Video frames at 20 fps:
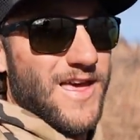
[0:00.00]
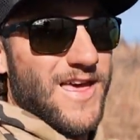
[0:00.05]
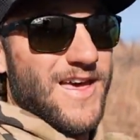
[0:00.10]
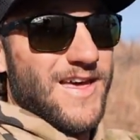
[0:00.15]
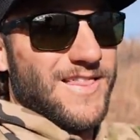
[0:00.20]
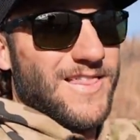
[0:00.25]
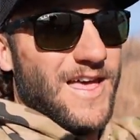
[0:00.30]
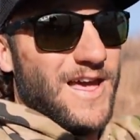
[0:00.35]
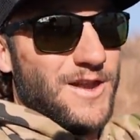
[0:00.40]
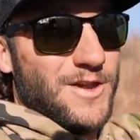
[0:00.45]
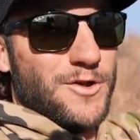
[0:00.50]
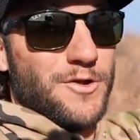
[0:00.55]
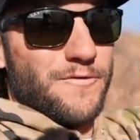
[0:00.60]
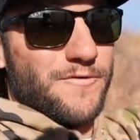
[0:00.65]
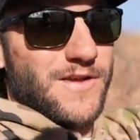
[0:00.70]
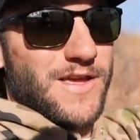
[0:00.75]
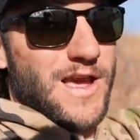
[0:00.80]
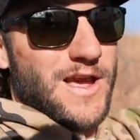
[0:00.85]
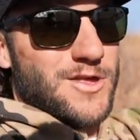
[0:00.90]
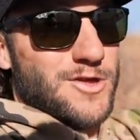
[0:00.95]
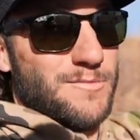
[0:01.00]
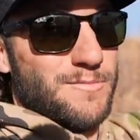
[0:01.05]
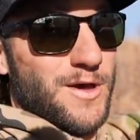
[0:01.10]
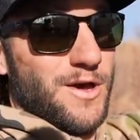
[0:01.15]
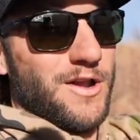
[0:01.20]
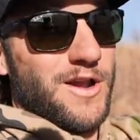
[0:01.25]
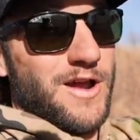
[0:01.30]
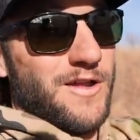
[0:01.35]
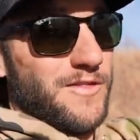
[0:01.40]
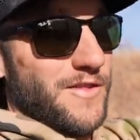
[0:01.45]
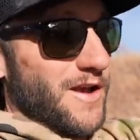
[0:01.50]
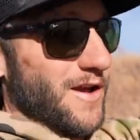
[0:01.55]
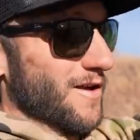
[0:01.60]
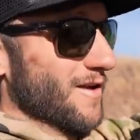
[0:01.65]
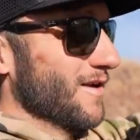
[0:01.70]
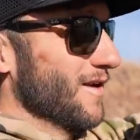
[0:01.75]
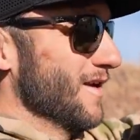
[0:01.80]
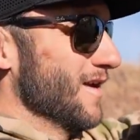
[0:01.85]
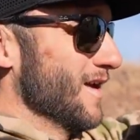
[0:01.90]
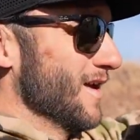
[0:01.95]
Hit that notification bell down
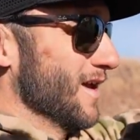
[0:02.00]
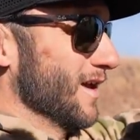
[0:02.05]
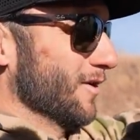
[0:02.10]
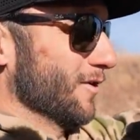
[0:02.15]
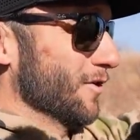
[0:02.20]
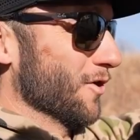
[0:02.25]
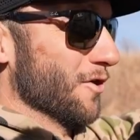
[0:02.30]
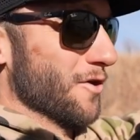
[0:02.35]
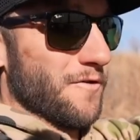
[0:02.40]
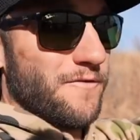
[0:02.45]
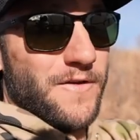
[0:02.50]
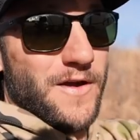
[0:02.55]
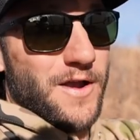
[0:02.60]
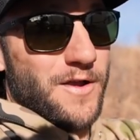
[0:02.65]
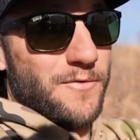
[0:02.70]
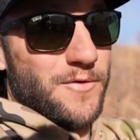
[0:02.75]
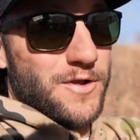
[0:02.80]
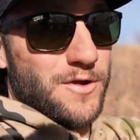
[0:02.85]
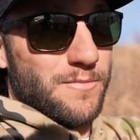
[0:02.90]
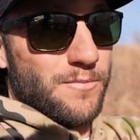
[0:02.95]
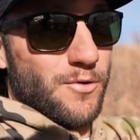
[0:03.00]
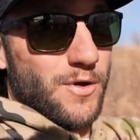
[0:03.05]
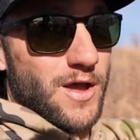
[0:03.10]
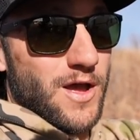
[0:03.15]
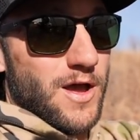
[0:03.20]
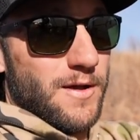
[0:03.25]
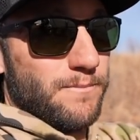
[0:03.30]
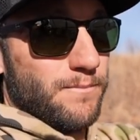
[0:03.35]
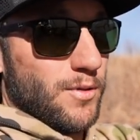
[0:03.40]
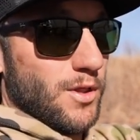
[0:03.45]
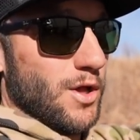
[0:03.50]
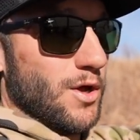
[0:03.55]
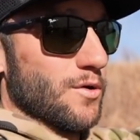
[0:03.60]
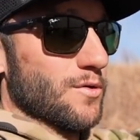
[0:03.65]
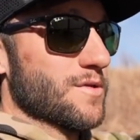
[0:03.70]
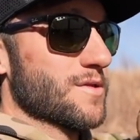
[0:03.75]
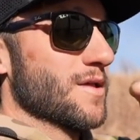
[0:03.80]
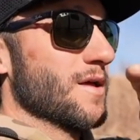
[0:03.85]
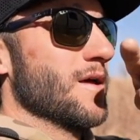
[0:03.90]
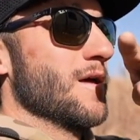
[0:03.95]
there. It'll notify you when your boy
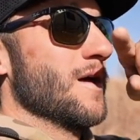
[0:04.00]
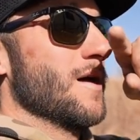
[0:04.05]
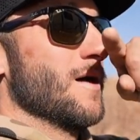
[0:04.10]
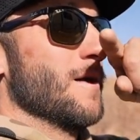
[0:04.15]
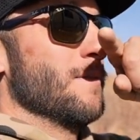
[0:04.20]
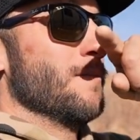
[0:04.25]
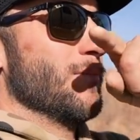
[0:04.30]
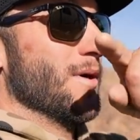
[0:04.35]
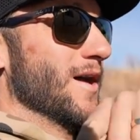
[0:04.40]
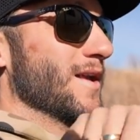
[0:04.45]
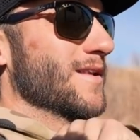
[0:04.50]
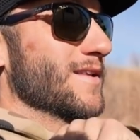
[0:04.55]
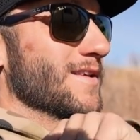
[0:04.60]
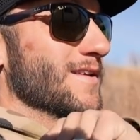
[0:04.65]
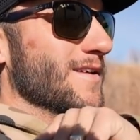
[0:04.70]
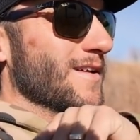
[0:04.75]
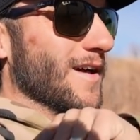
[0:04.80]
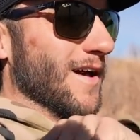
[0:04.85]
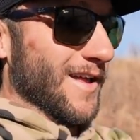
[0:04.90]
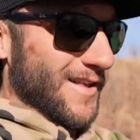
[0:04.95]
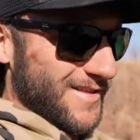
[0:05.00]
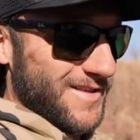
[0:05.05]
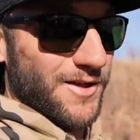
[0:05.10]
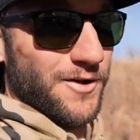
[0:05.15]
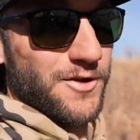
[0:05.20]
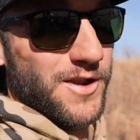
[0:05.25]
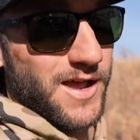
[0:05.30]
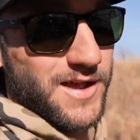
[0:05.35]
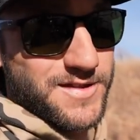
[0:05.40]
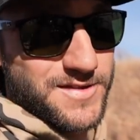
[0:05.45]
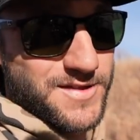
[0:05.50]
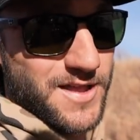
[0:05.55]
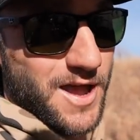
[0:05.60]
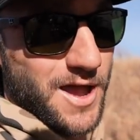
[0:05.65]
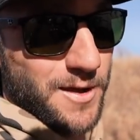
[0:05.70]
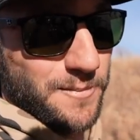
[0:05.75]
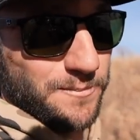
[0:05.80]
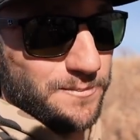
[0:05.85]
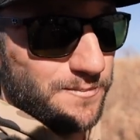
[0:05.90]
uploads. But until next time.